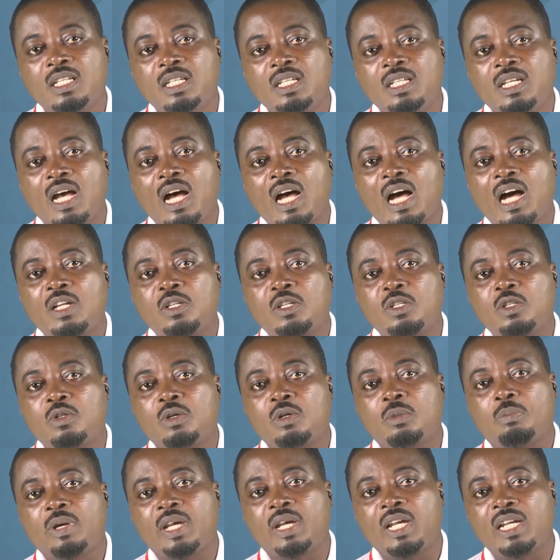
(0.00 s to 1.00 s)
How do you
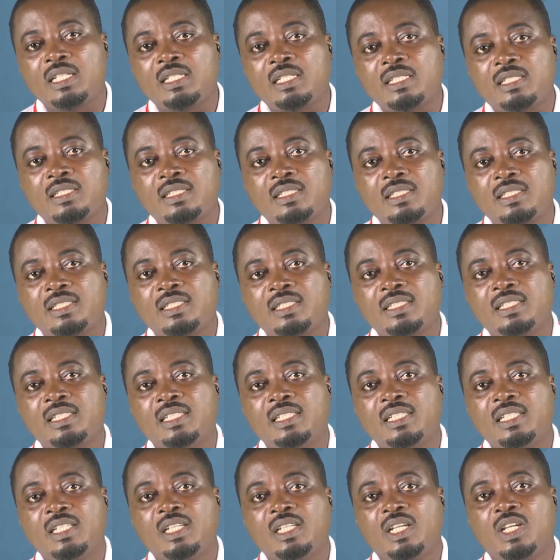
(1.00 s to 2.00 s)
repair it?
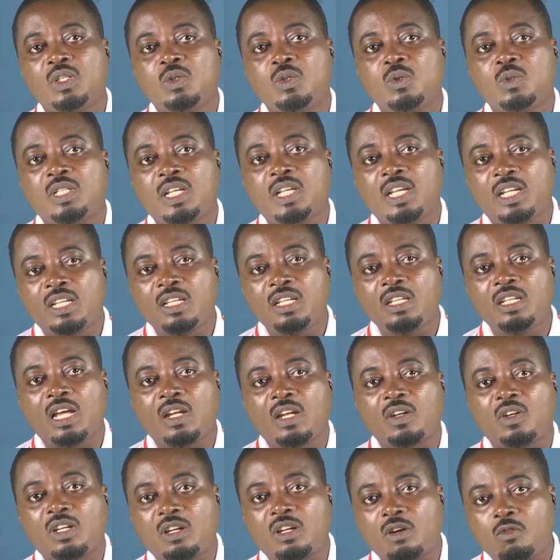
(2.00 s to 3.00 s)
You take in
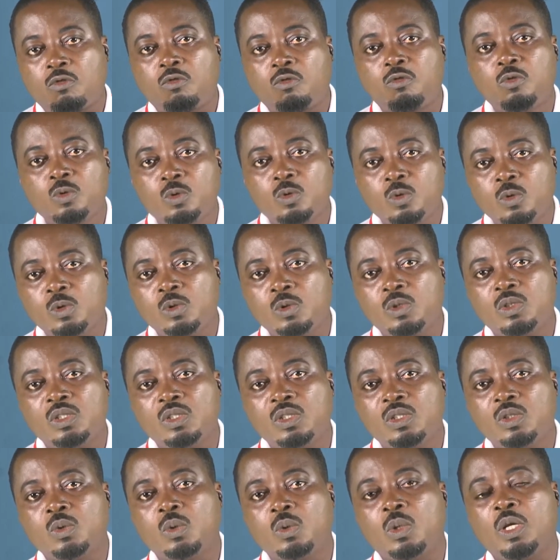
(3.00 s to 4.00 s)
another food
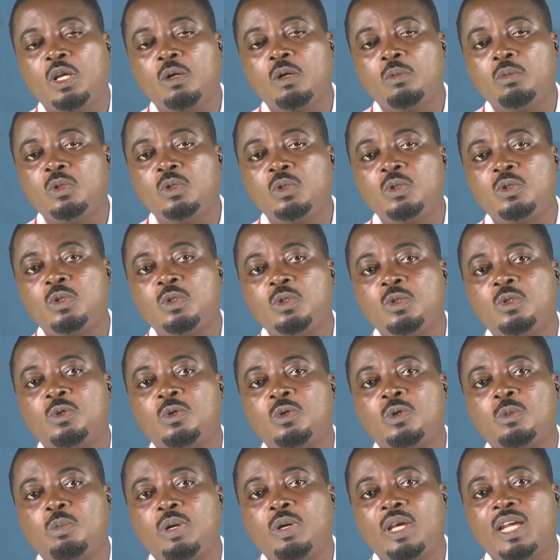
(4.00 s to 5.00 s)
to enable you to
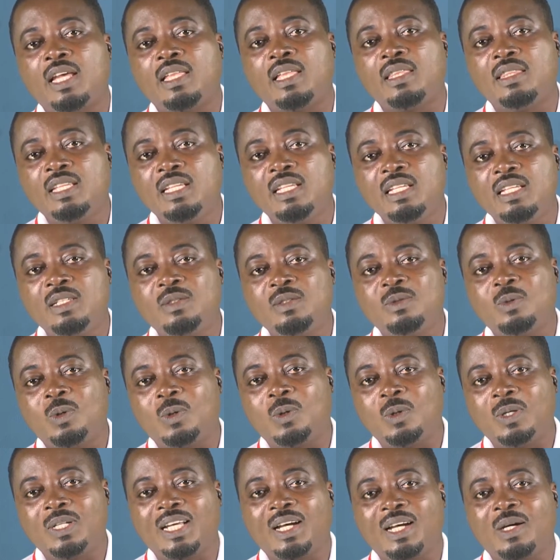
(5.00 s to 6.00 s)
repair these
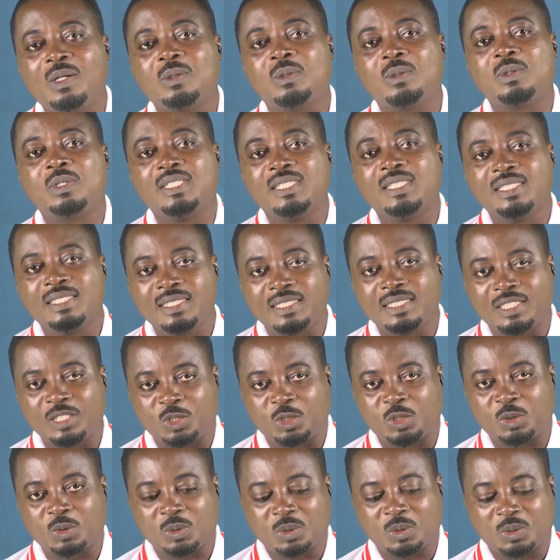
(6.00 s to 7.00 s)
worn out
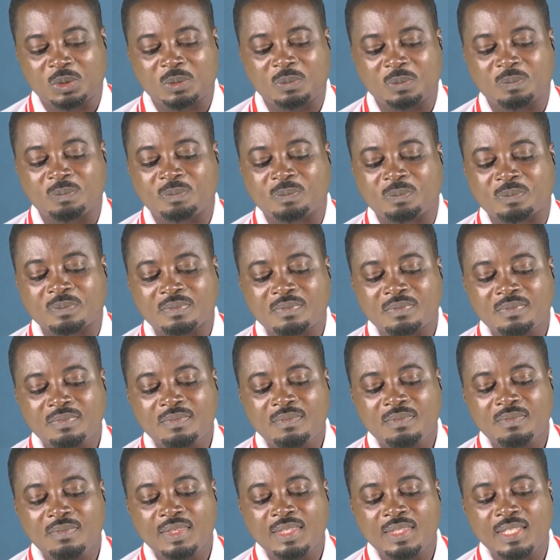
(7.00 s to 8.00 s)
tissues.
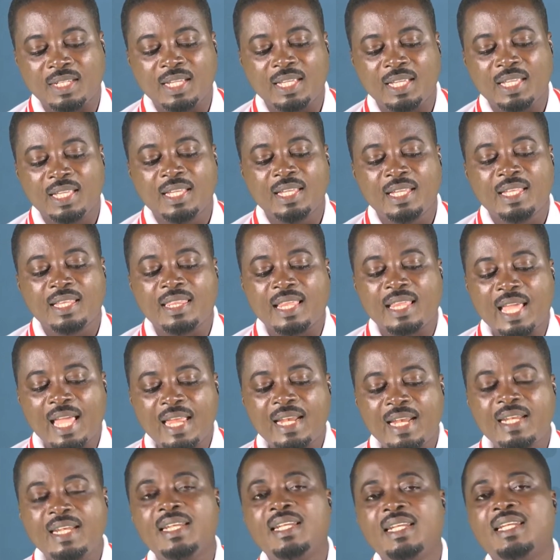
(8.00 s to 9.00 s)

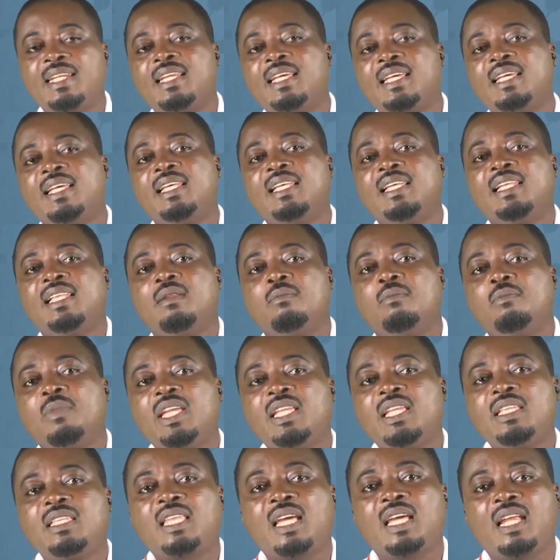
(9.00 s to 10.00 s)
Then,
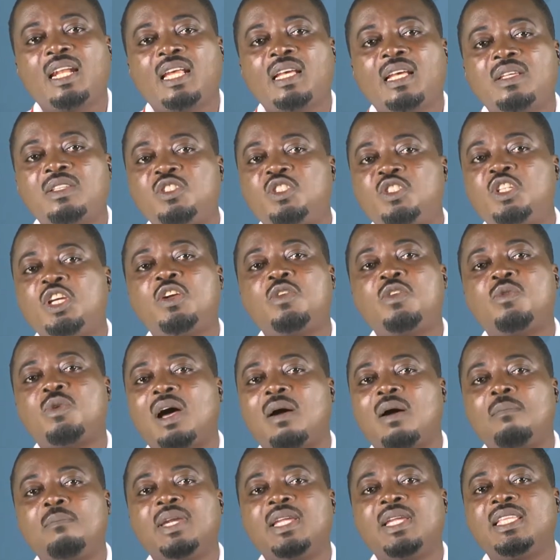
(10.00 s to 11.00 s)
general
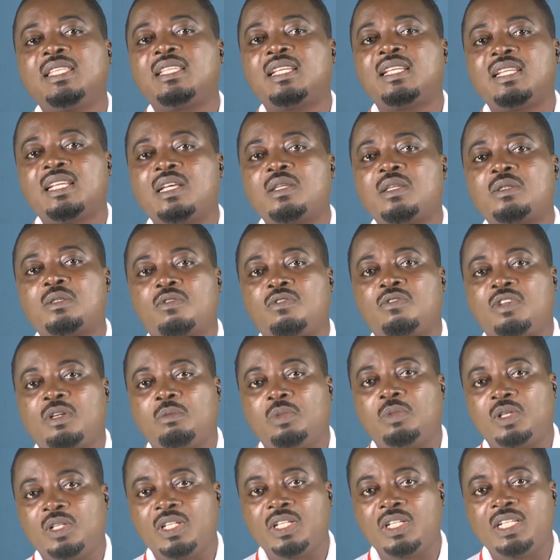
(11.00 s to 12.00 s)
maintenance of the
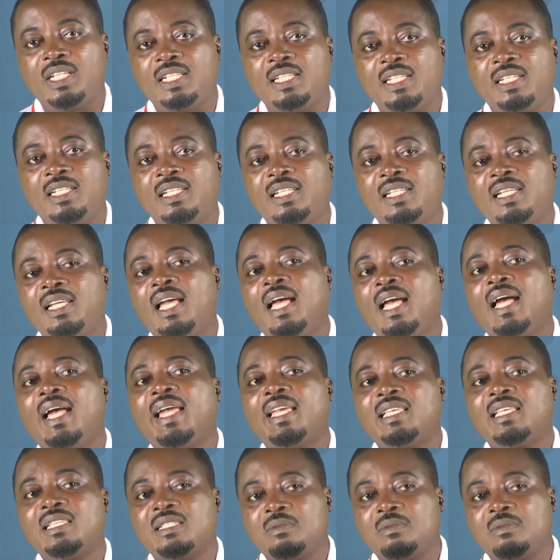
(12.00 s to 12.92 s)
body is